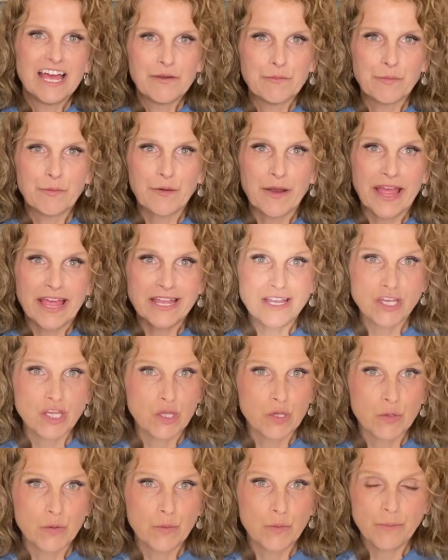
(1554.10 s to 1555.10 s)
brand
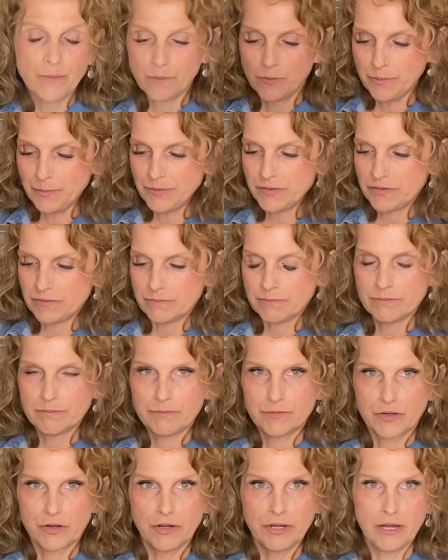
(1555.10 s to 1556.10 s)
new, whoops,
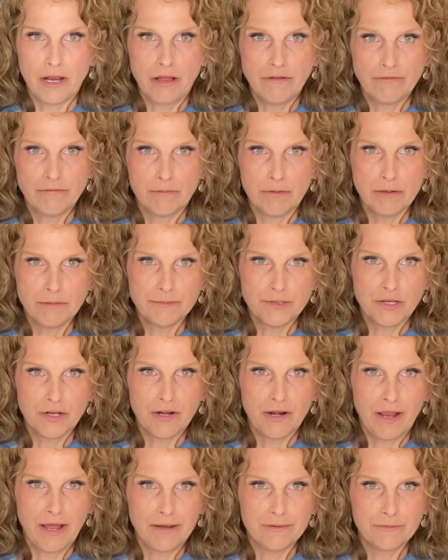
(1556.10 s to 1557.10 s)
turn it off, whoop, turn
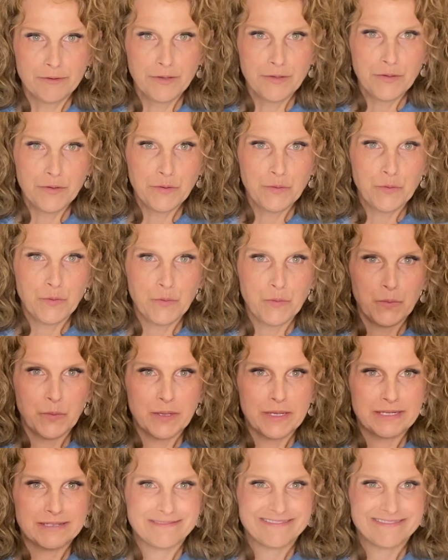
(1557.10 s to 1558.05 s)
it on, woo!